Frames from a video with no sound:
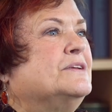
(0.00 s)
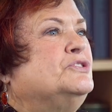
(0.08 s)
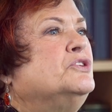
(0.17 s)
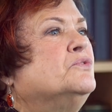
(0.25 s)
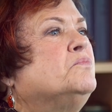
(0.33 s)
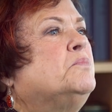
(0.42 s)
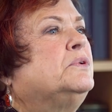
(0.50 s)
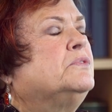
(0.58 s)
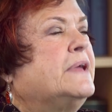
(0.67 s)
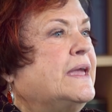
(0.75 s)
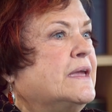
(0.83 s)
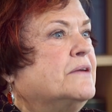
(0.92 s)
Do you
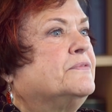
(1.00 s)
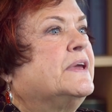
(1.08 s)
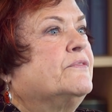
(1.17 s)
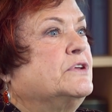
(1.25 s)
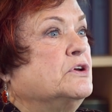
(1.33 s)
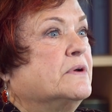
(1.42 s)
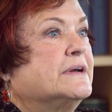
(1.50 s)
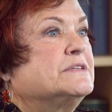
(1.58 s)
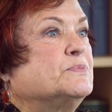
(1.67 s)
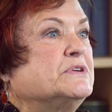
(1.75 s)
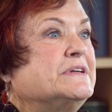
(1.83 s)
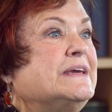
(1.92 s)
believe, given your
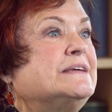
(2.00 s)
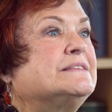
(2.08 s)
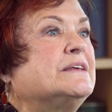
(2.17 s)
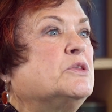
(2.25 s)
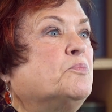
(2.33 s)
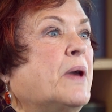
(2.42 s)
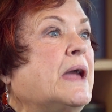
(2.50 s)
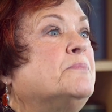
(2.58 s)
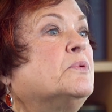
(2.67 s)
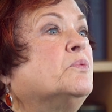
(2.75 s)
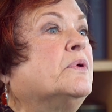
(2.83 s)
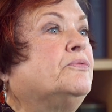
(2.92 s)
expertise, that the
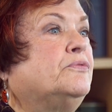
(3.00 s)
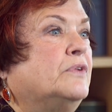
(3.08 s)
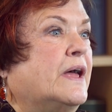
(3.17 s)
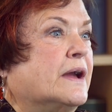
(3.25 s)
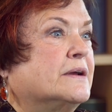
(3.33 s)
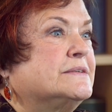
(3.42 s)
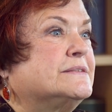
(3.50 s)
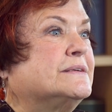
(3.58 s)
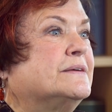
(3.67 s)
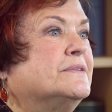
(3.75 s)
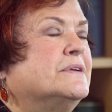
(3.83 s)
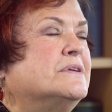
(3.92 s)
paper reflects
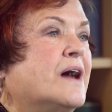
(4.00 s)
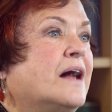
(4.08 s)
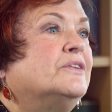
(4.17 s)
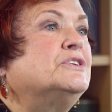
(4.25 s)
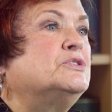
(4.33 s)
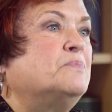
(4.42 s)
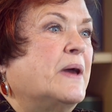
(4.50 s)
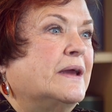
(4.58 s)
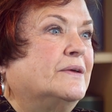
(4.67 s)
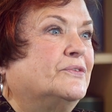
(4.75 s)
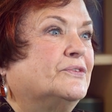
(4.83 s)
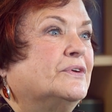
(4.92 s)
the knowledge
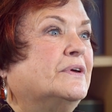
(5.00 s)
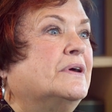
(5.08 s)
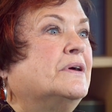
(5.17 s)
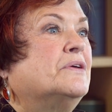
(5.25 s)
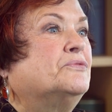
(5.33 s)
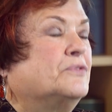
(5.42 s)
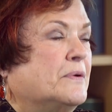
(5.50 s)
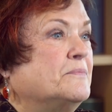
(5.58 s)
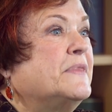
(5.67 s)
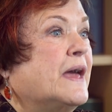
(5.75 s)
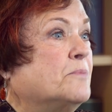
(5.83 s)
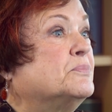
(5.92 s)
base
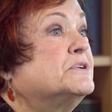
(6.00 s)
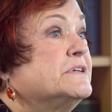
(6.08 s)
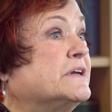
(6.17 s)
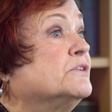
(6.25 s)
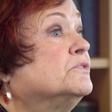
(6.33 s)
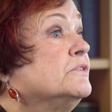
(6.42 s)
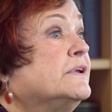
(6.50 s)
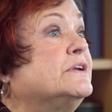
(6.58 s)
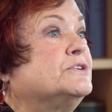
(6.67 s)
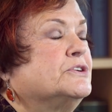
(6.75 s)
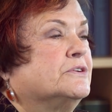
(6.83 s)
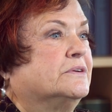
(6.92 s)
from that particular
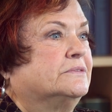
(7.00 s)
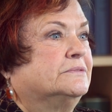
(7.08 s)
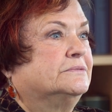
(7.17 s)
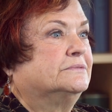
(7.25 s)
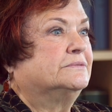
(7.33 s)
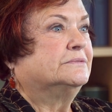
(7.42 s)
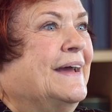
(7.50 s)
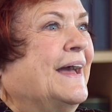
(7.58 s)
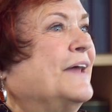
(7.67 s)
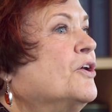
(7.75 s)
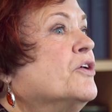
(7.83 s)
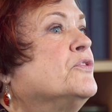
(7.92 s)
literature?
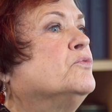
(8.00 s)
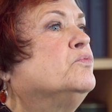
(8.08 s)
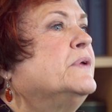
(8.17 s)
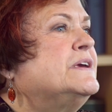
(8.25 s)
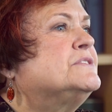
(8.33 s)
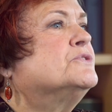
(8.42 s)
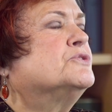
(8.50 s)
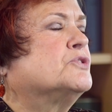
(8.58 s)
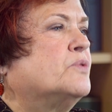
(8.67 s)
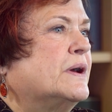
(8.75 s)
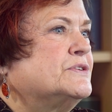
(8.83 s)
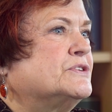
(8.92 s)
And are the research
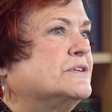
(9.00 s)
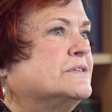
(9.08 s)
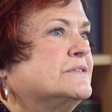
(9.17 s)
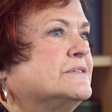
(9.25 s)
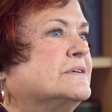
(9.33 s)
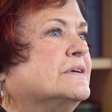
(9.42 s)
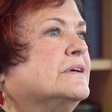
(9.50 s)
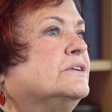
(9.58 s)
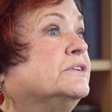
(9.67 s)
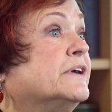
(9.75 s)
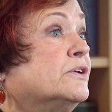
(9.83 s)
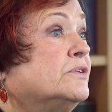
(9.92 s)
questions
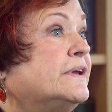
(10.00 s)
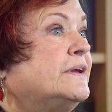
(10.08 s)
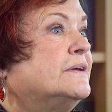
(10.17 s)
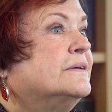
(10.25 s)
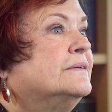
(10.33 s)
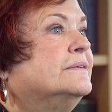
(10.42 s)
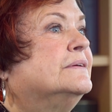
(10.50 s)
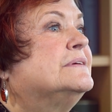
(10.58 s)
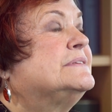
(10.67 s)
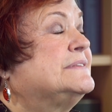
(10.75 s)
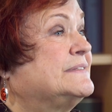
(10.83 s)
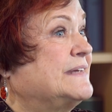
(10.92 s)
clearly
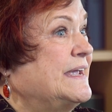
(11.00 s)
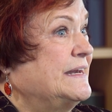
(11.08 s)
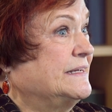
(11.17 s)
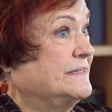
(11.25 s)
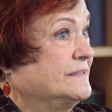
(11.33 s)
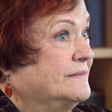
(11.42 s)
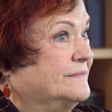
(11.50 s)
stated?